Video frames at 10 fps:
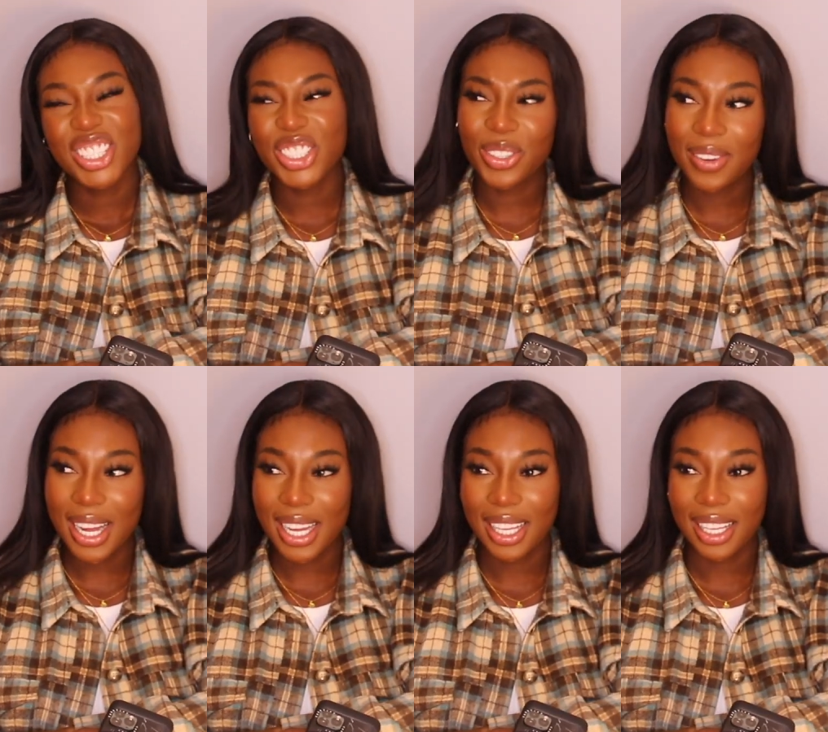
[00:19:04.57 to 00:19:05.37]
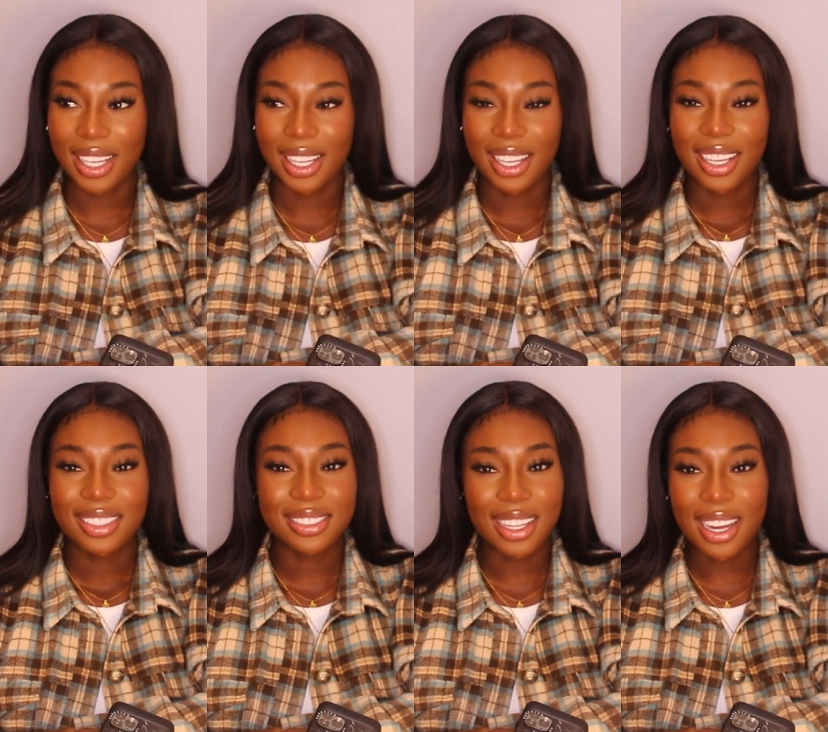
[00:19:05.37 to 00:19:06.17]
Do I?
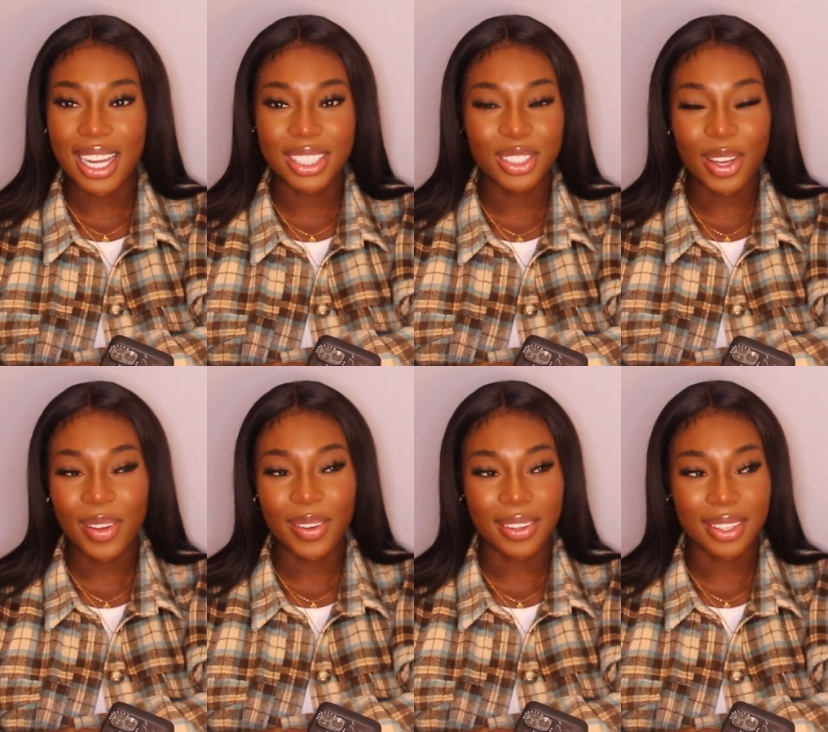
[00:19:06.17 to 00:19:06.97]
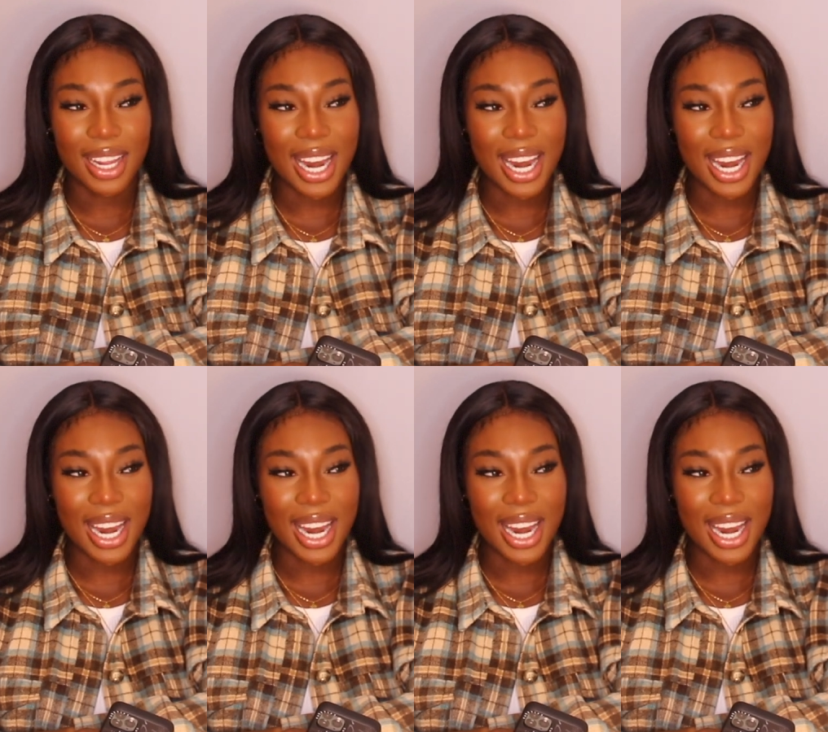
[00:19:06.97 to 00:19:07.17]
No, I don't.